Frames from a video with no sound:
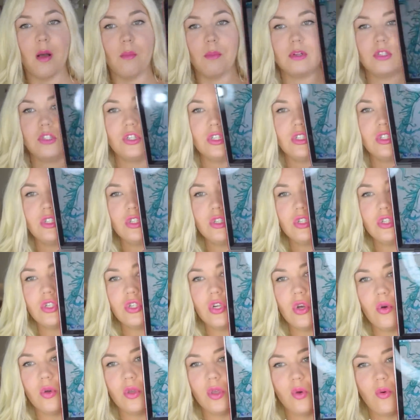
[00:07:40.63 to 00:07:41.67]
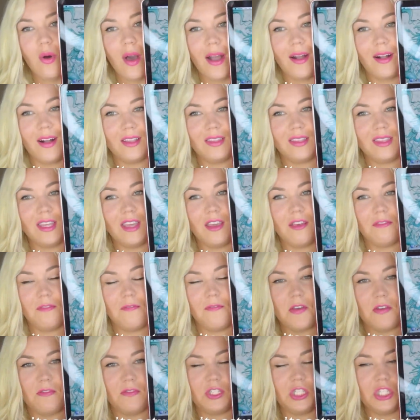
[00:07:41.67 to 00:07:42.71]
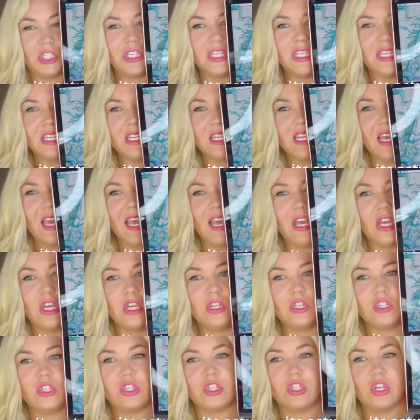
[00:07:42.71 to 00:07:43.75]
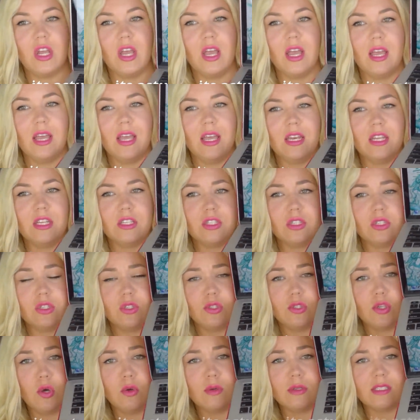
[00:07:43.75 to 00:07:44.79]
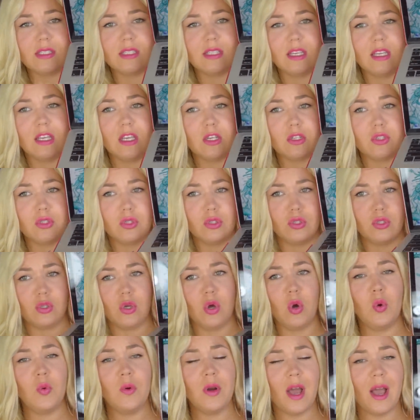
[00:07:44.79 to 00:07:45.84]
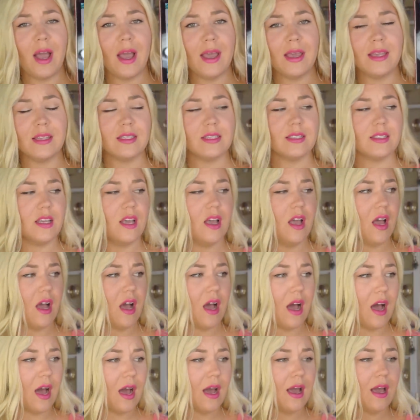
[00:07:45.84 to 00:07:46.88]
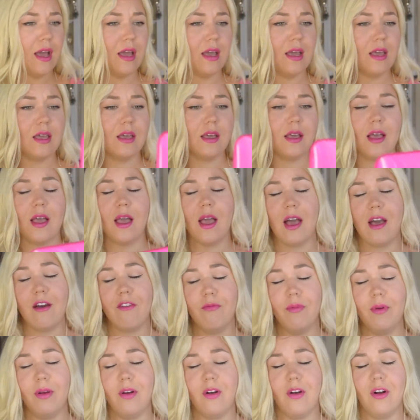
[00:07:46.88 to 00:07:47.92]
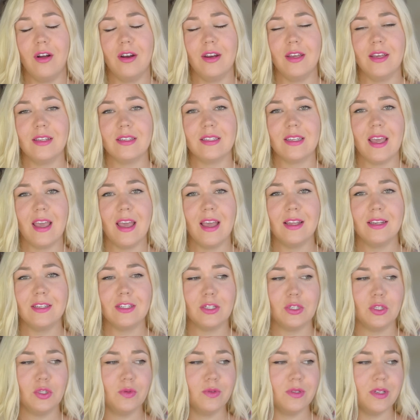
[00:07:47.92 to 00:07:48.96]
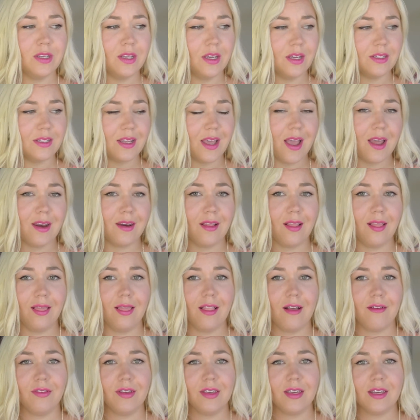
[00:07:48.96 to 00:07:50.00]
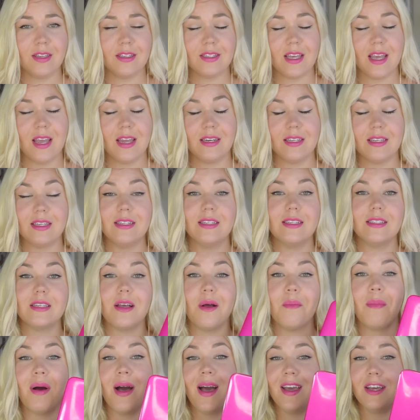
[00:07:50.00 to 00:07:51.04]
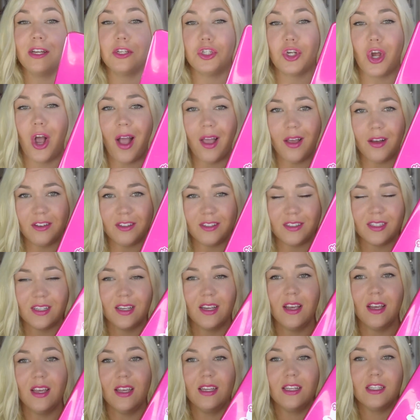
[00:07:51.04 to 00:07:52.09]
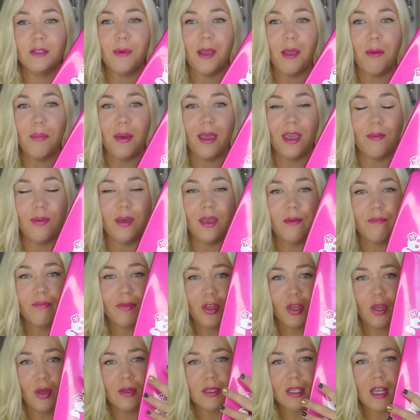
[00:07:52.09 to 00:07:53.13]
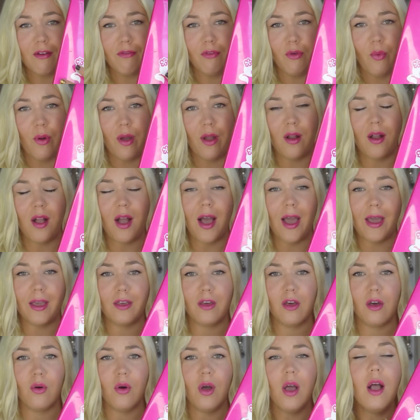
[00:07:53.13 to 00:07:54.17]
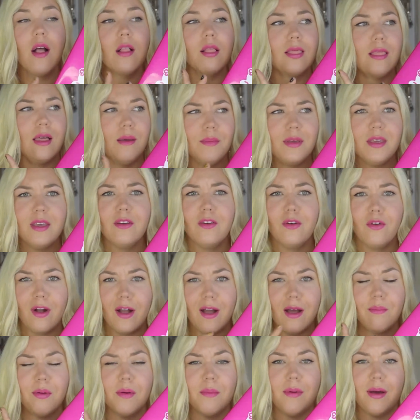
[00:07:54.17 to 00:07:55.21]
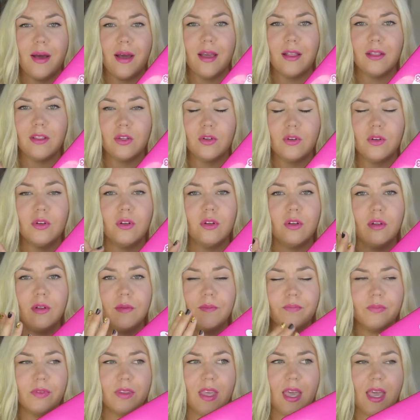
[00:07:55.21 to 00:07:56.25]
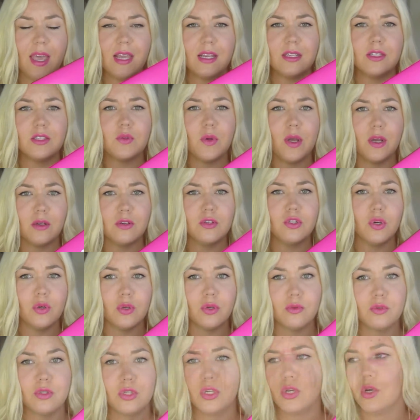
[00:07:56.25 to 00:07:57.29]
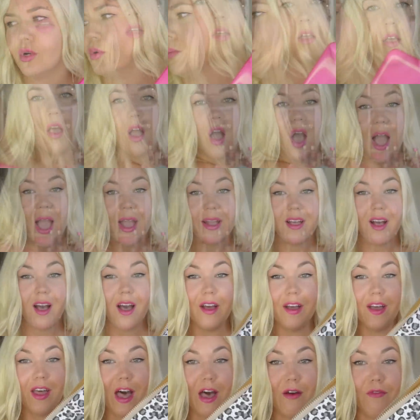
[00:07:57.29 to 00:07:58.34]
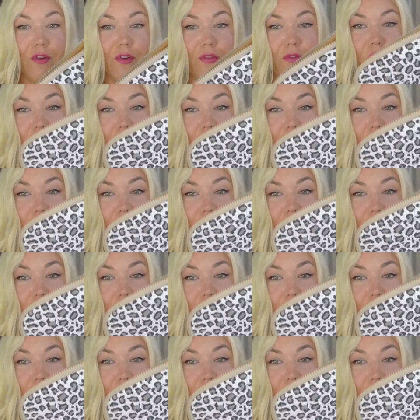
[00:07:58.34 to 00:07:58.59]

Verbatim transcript: But just to show you, I got the 15 inch. It is so sleek, so nice. I have been on it and using it and loving it and it is my child. This is my baby, it goes everywhere I go. Let me grab my little case so I can show you too. I got a cover